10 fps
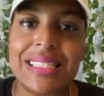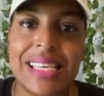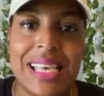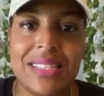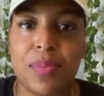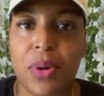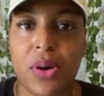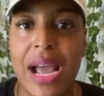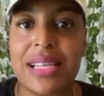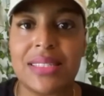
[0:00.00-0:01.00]
easy to
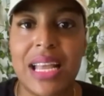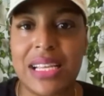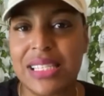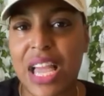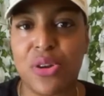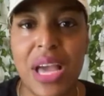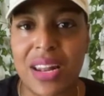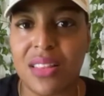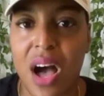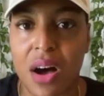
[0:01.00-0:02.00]
procrastinate because now you're kind
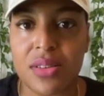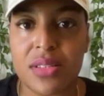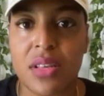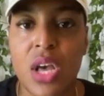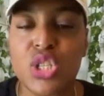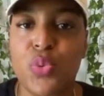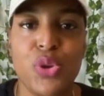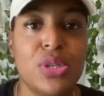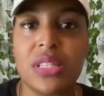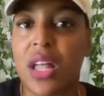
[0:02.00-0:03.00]
of lost. So when
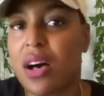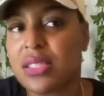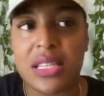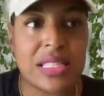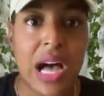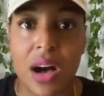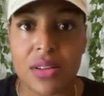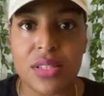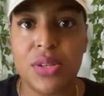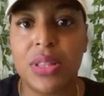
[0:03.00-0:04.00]
you just lost in the
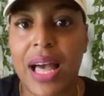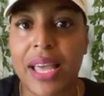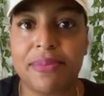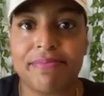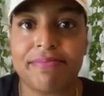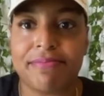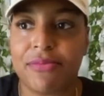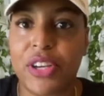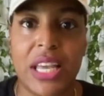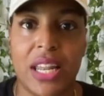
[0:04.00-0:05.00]
sauce, you like,
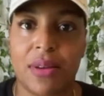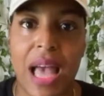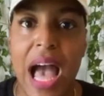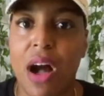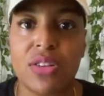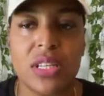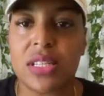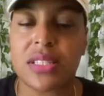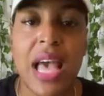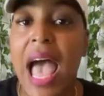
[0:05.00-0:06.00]
forget it.
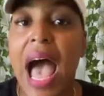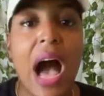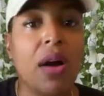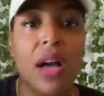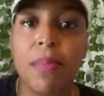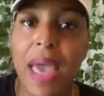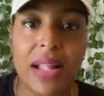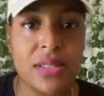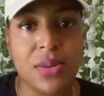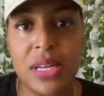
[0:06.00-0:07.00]
I'll come
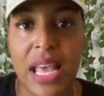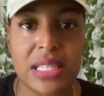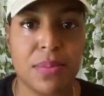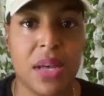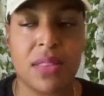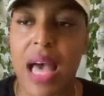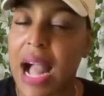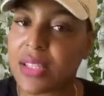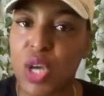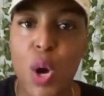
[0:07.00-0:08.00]
back to it next month.
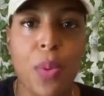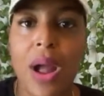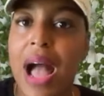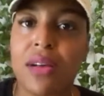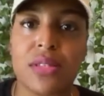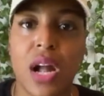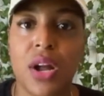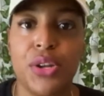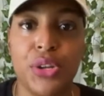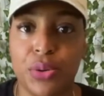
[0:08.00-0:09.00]
October, I'll
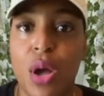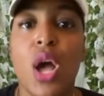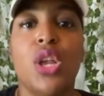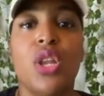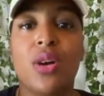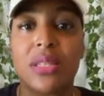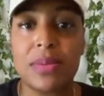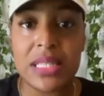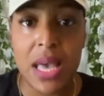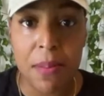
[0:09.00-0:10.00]
start new. No,
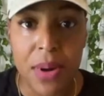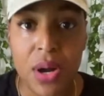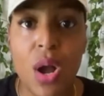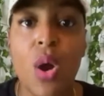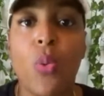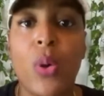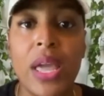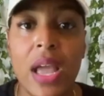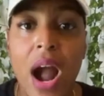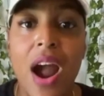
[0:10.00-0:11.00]
September,
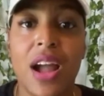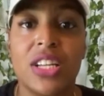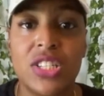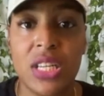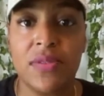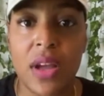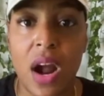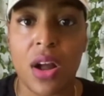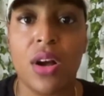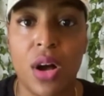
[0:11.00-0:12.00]
we are achieving
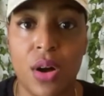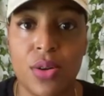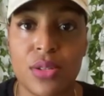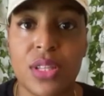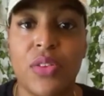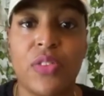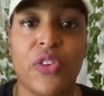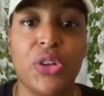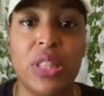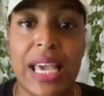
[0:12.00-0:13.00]
our goals. So for
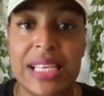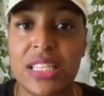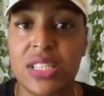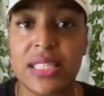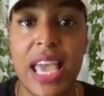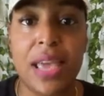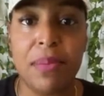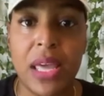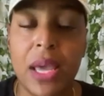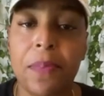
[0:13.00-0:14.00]
you ladies that just came
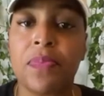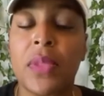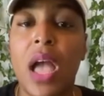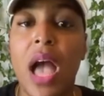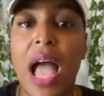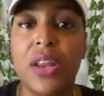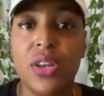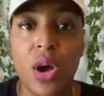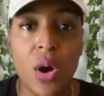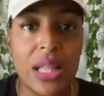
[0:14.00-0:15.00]
in, I
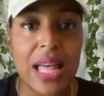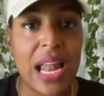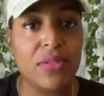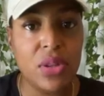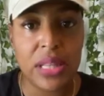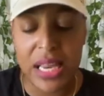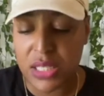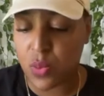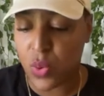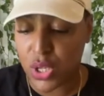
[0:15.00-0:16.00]
know a lot of you
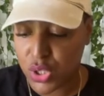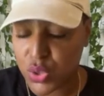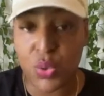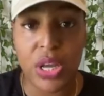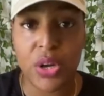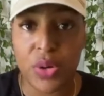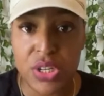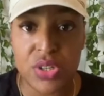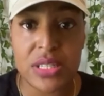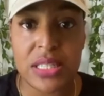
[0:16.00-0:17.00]
ladies want to
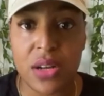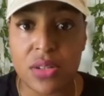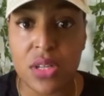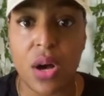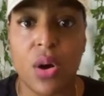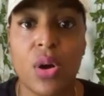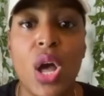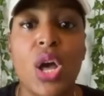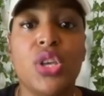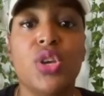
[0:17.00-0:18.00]
increase your sales goal.
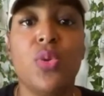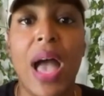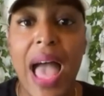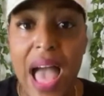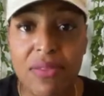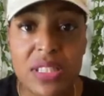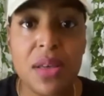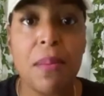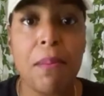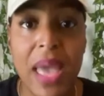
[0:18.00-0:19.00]
You have
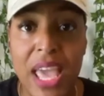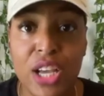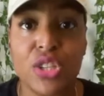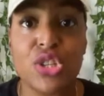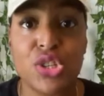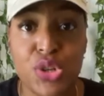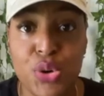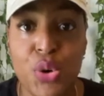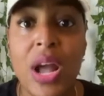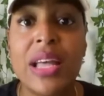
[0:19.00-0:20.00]
to make
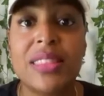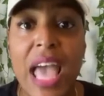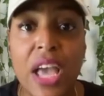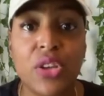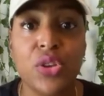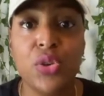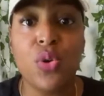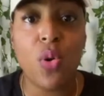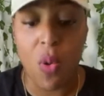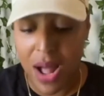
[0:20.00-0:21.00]
sure that you
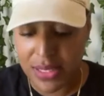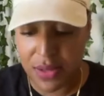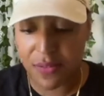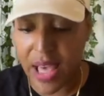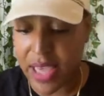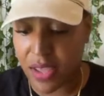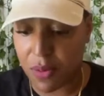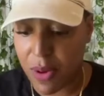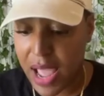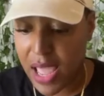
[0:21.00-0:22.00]
quantify
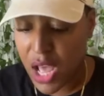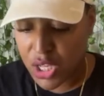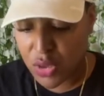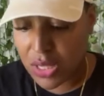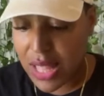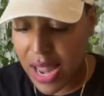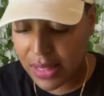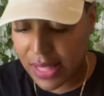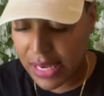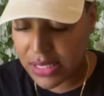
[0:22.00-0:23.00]
it, right? So a lot
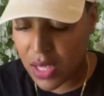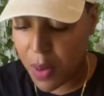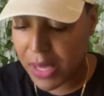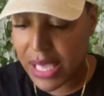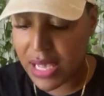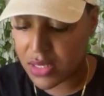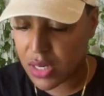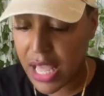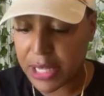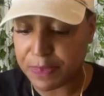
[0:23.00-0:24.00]
of ladies told me
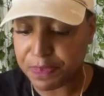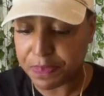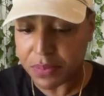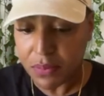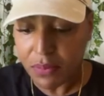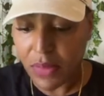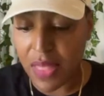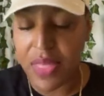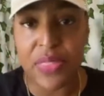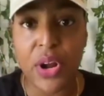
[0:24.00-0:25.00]
yesterday
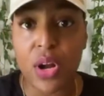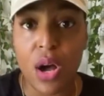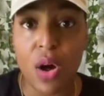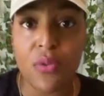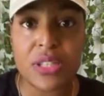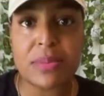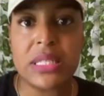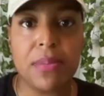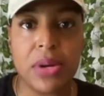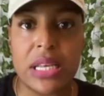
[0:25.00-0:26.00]
that their goal for
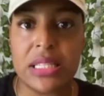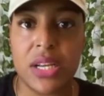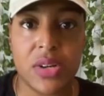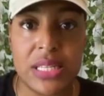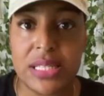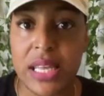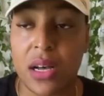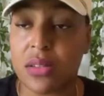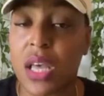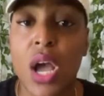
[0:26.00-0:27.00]
September is increase
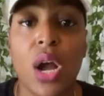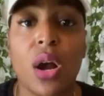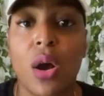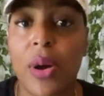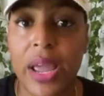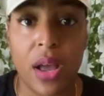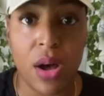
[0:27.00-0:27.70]
sales. Great